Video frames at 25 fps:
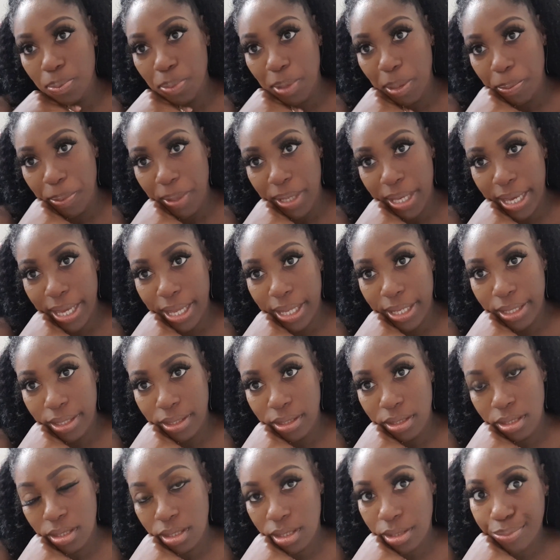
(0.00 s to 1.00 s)
BPL.
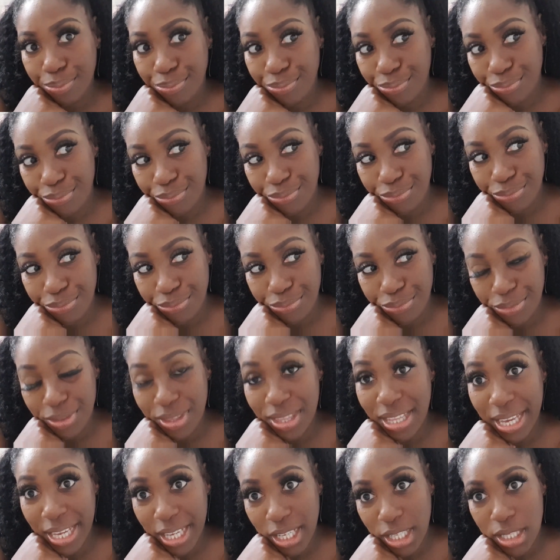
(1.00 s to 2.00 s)

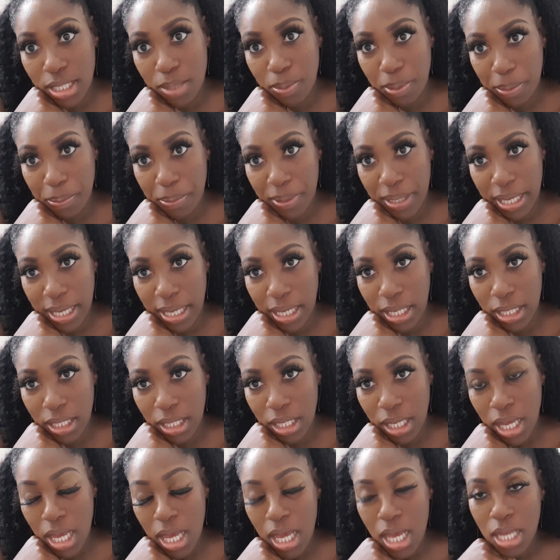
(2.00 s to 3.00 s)
Thanks BPL.
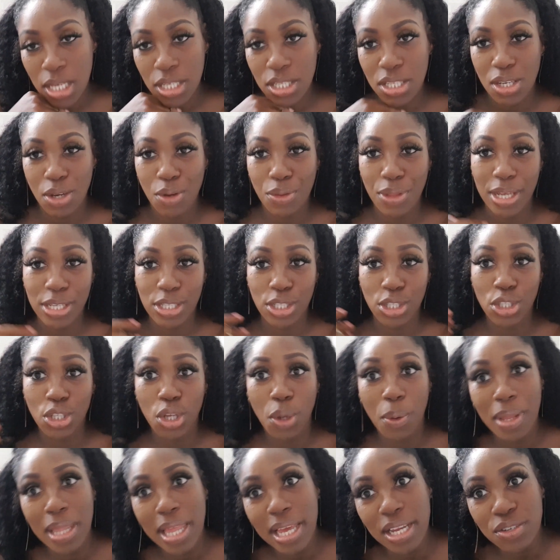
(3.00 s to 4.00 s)
So there's
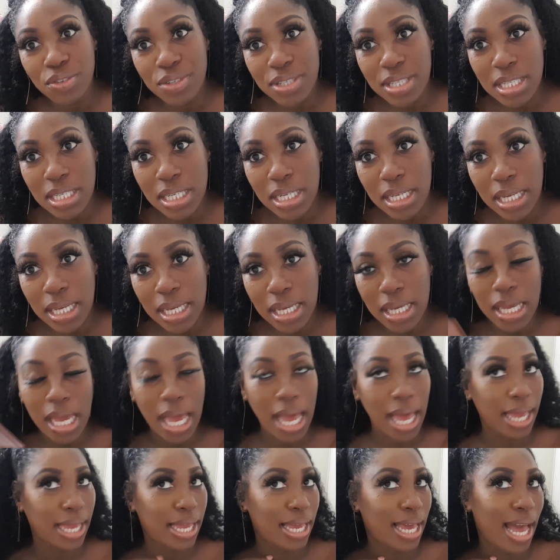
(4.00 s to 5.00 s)
no electricity.
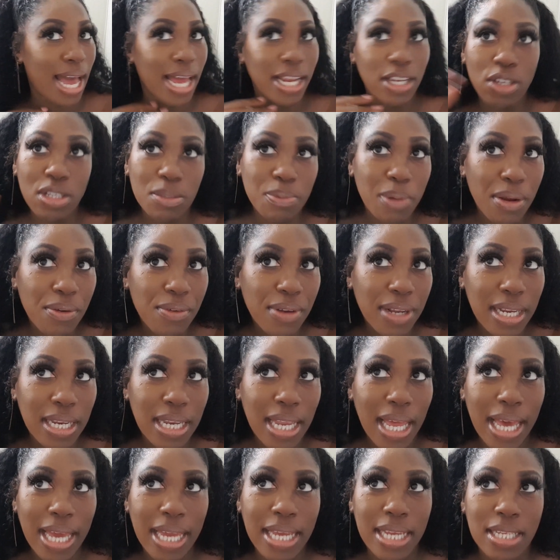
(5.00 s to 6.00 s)
I can't use my ring
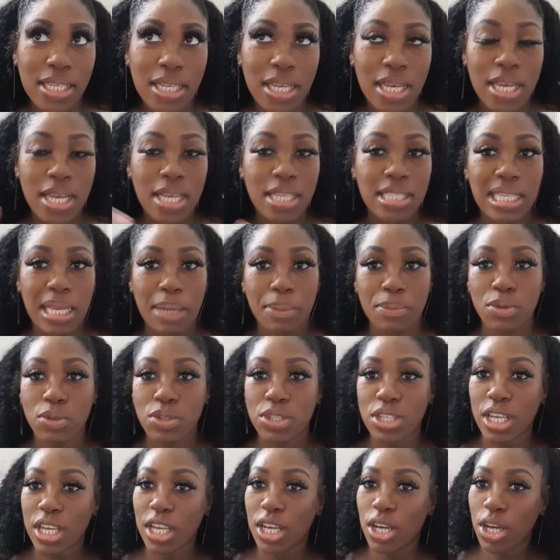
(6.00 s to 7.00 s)
light, so I'm
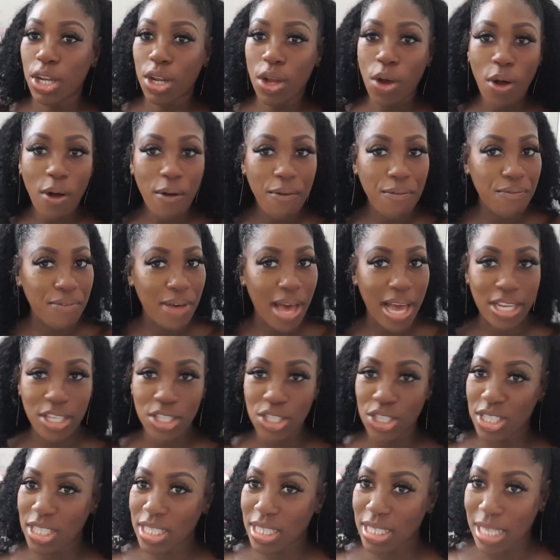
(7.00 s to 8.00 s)
using good
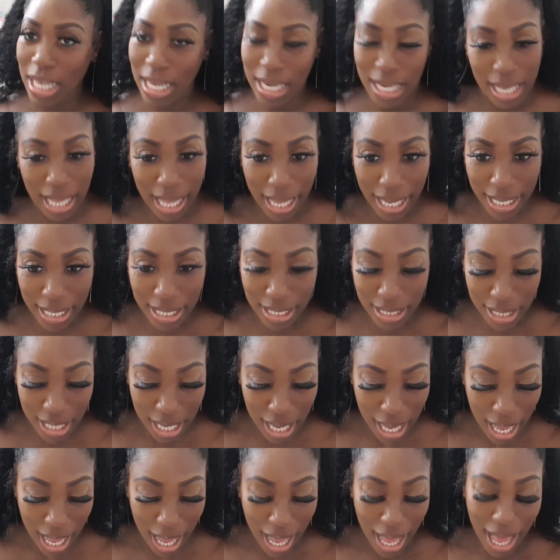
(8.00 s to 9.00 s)
old-fashioned sunlight
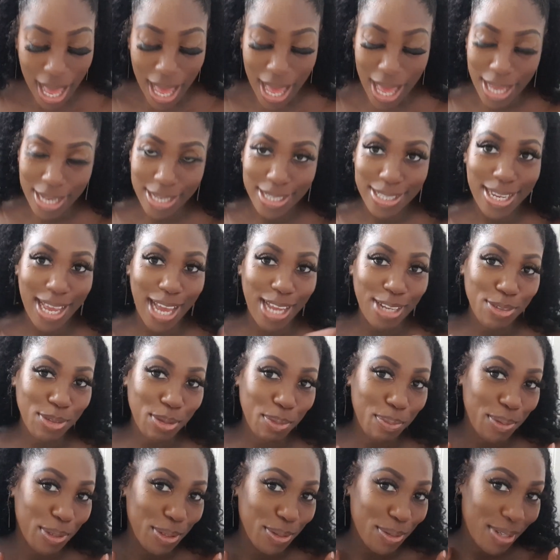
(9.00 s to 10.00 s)
and natural
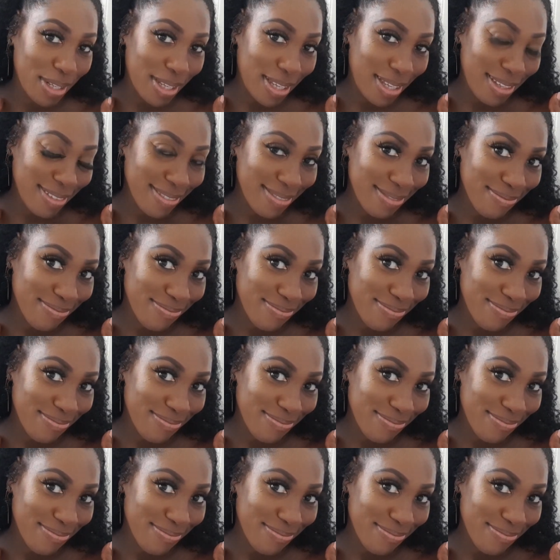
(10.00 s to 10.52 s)
beauty